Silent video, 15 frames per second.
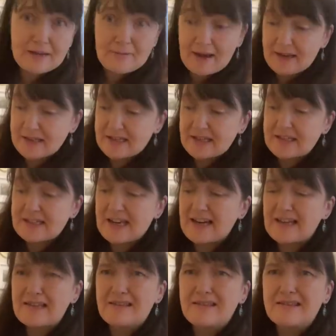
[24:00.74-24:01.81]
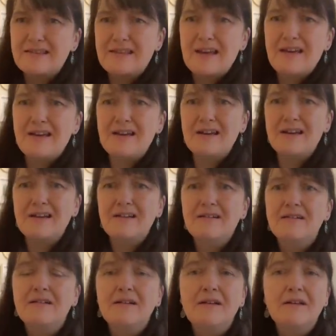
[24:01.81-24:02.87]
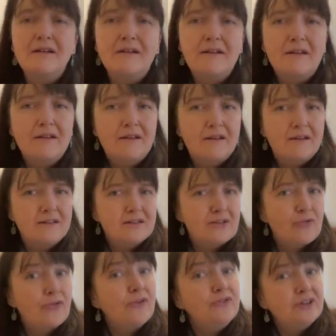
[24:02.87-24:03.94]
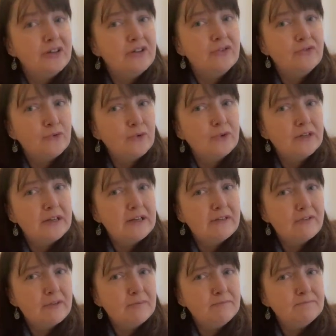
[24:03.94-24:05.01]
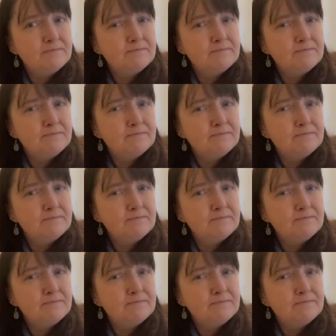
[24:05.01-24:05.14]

magazines, and I think 13 or 14 of them,